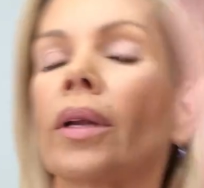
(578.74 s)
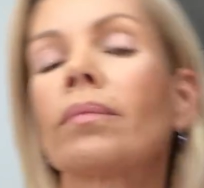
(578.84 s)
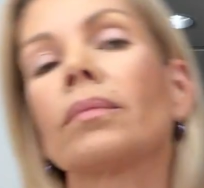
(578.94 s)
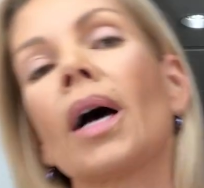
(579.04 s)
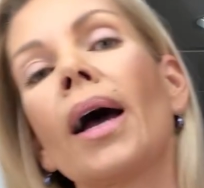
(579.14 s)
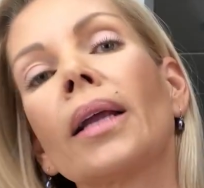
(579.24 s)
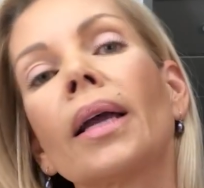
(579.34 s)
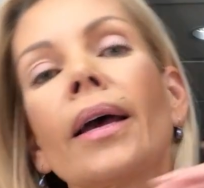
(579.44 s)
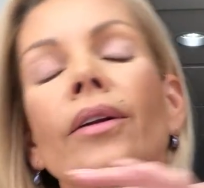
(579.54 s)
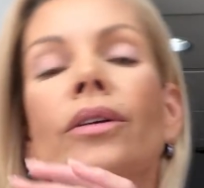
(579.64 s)
and
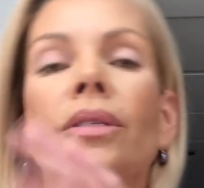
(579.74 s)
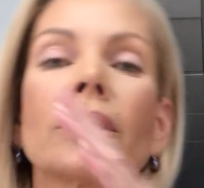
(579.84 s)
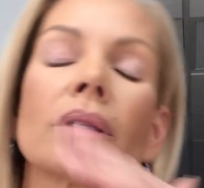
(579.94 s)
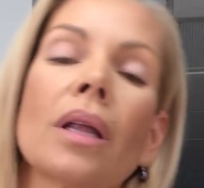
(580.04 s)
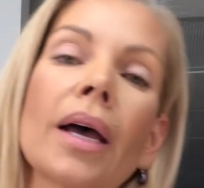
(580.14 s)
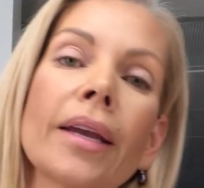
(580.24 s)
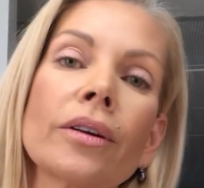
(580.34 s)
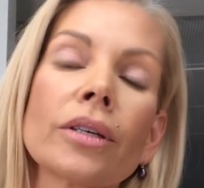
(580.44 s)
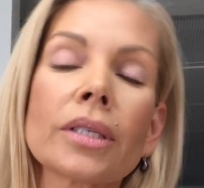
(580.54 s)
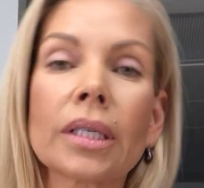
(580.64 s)
highlighters and
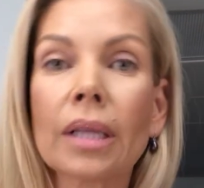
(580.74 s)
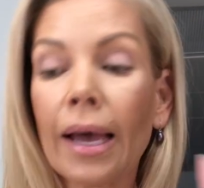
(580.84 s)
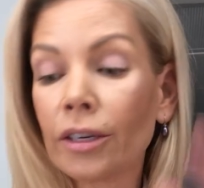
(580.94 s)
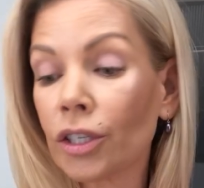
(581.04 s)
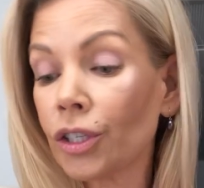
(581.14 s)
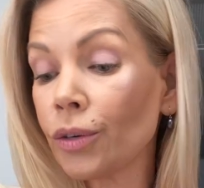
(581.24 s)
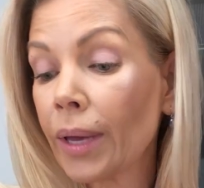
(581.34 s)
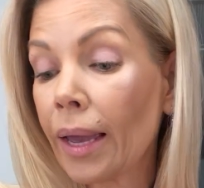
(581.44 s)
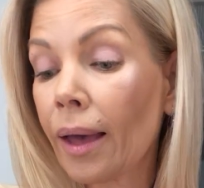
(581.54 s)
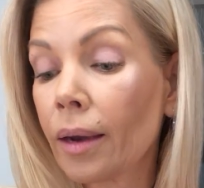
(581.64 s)
liners and lashes, you
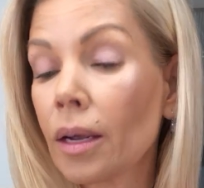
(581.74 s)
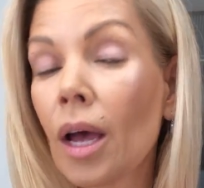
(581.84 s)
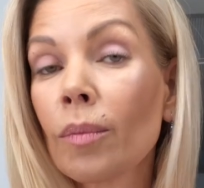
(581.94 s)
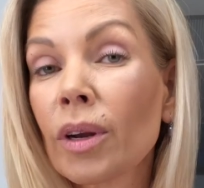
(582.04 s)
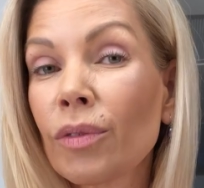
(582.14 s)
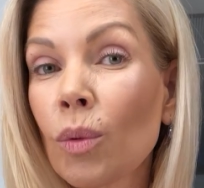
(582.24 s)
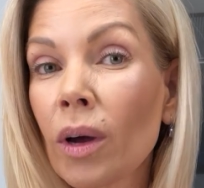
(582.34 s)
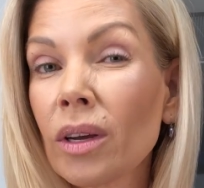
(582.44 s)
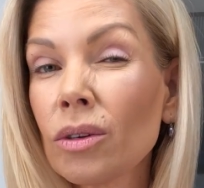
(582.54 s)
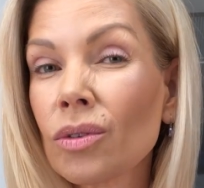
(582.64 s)
can. But if you
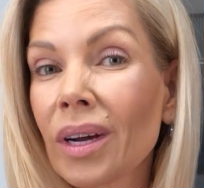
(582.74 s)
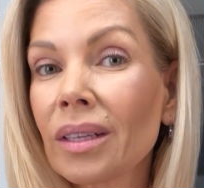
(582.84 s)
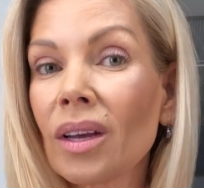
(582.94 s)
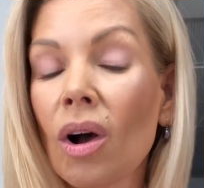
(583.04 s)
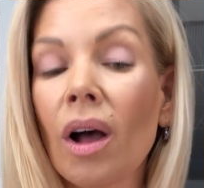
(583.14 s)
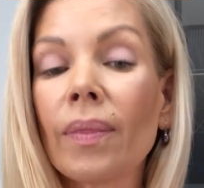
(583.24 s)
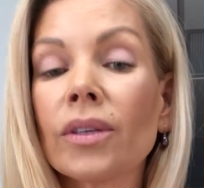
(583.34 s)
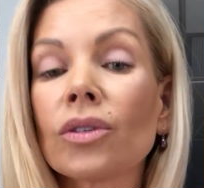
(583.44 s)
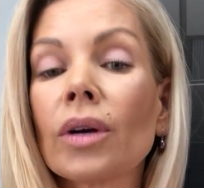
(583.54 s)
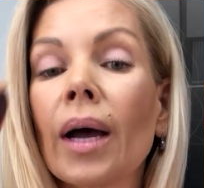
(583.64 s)
want to go directly on the
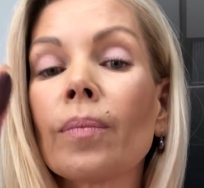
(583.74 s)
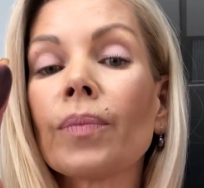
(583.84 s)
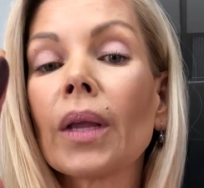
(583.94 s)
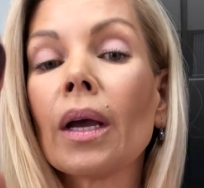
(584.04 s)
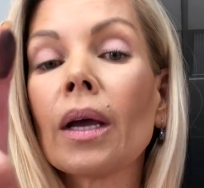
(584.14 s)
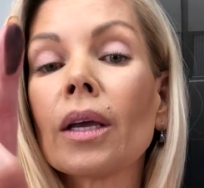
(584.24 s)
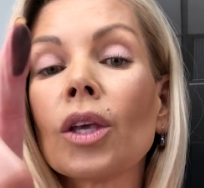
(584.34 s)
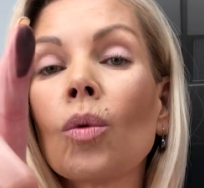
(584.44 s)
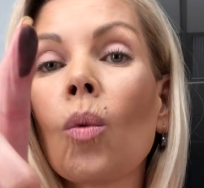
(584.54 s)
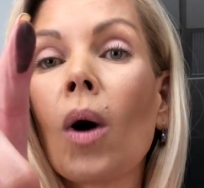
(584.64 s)
strip,
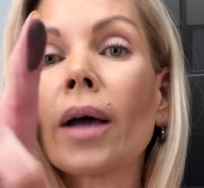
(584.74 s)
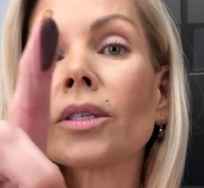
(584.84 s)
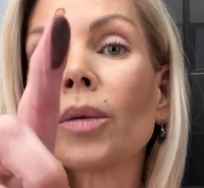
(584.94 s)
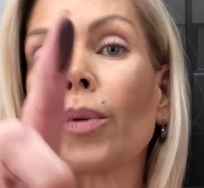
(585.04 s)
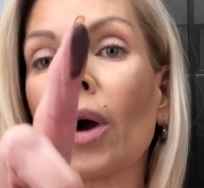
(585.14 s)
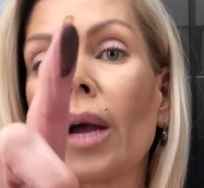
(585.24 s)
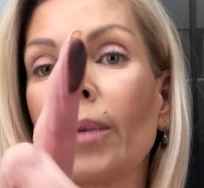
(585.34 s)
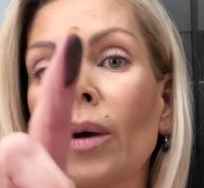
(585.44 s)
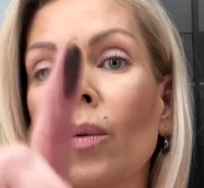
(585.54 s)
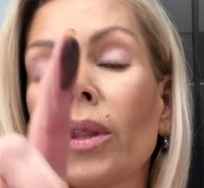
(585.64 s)
you want to prime
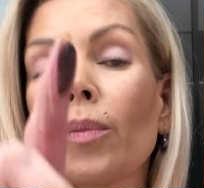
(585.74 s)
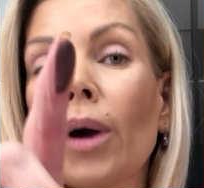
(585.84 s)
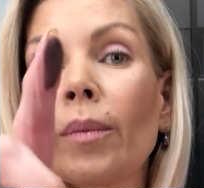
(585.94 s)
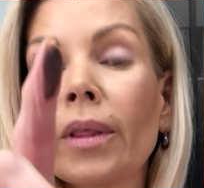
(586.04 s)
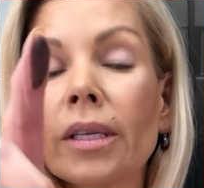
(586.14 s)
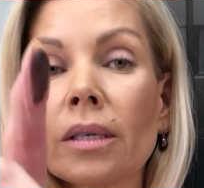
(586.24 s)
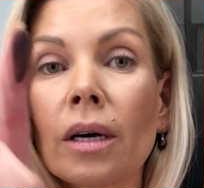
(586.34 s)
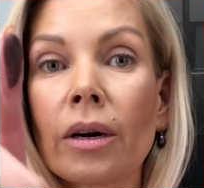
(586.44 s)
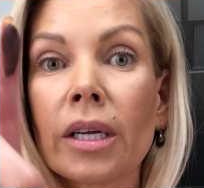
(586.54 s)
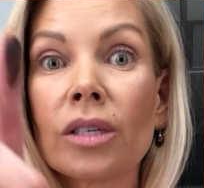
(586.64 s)
it with a primer that's
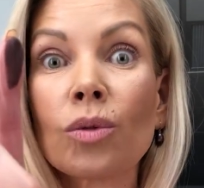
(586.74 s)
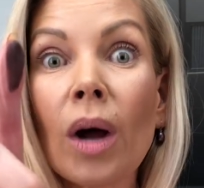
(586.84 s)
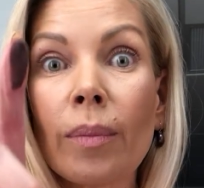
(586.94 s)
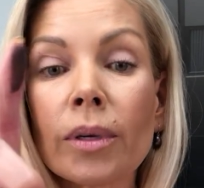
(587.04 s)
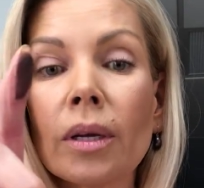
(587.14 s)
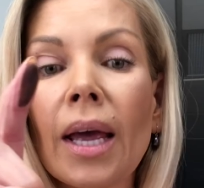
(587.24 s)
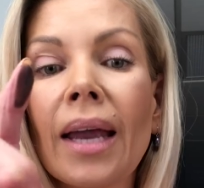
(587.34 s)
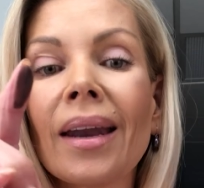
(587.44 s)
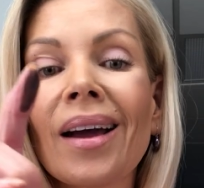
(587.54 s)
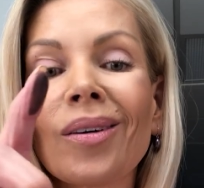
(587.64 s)
not going to disrupt.
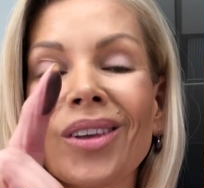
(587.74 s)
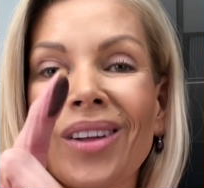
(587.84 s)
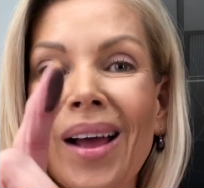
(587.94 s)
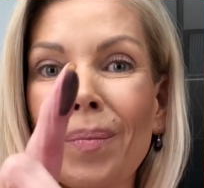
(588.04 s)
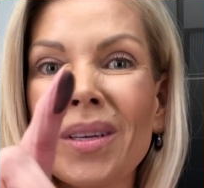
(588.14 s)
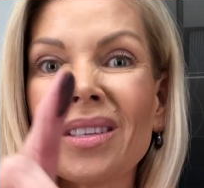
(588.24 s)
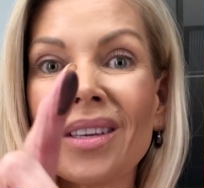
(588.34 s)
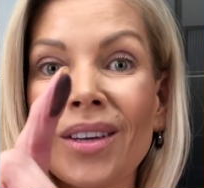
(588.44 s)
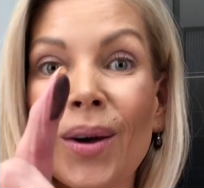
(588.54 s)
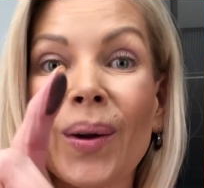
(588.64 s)
Now you'll happen to
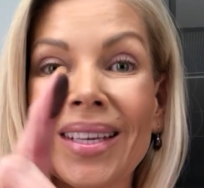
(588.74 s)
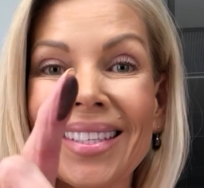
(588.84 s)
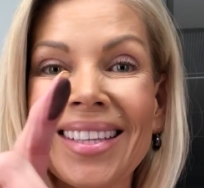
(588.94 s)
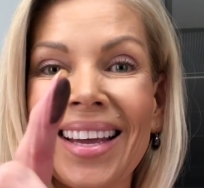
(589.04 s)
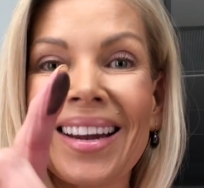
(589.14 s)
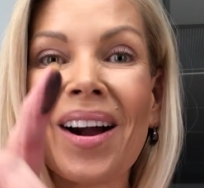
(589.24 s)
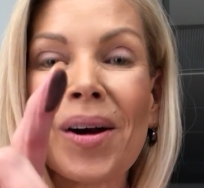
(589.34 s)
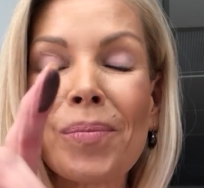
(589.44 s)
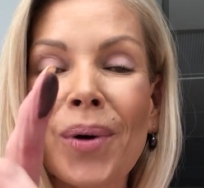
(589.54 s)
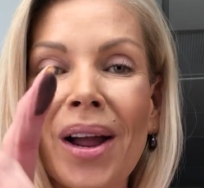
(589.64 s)
notice that
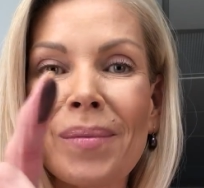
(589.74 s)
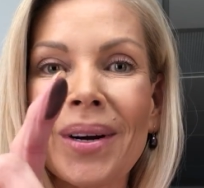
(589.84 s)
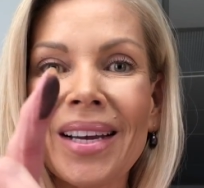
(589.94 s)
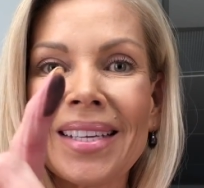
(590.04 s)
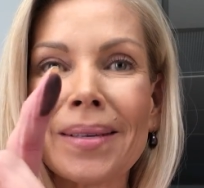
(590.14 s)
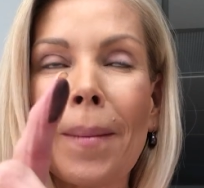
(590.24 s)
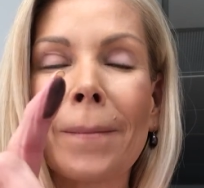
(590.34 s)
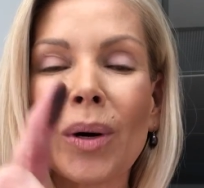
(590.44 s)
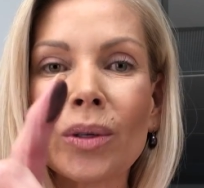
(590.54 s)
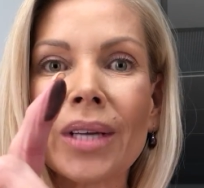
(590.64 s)
our primer is
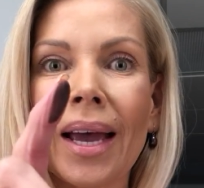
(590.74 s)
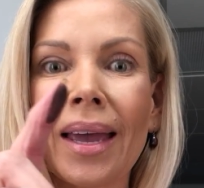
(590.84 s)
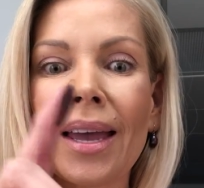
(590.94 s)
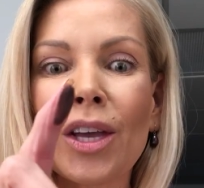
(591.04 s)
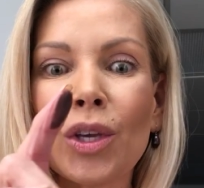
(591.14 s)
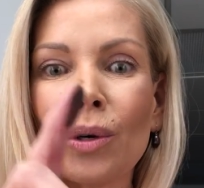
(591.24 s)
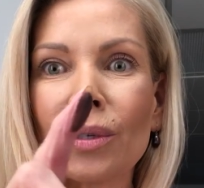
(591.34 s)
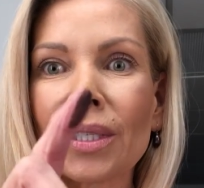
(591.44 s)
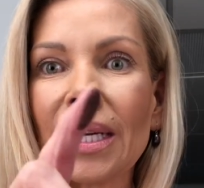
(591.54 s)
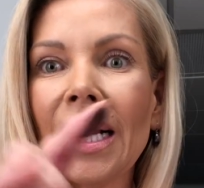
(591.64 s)

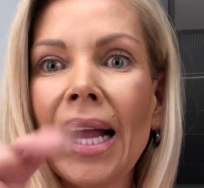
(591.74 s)
multi-use.